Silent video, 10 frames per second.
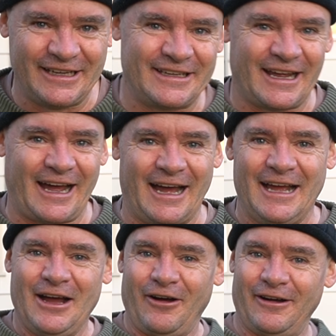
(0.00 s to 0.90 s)
And
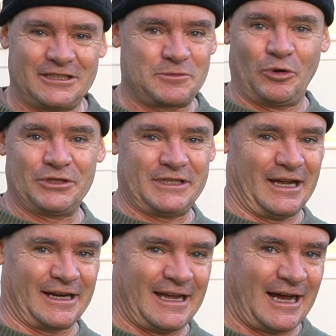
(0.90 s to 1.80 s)
I just put
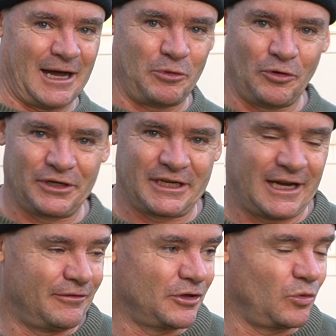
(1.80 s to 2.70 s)
down cardboard to
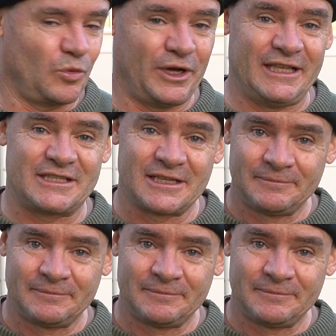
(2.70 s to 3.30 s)
cover the weeds,